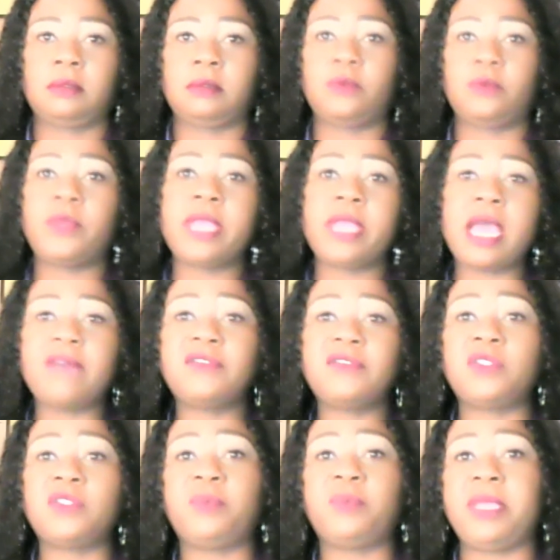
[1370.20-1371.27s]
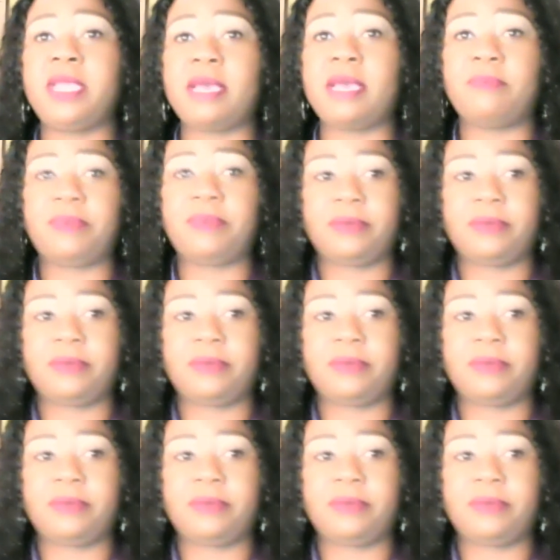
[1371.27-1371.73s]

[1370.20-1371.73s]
We have to speak up.